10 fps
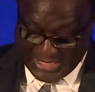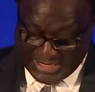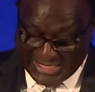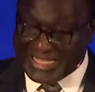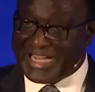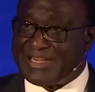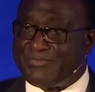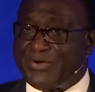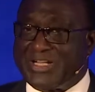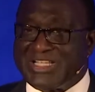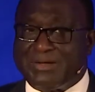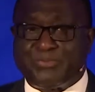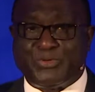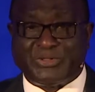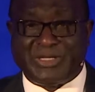In Ghana, for
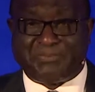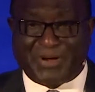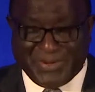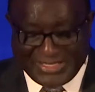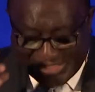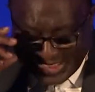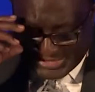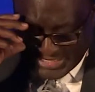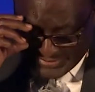example, the public sector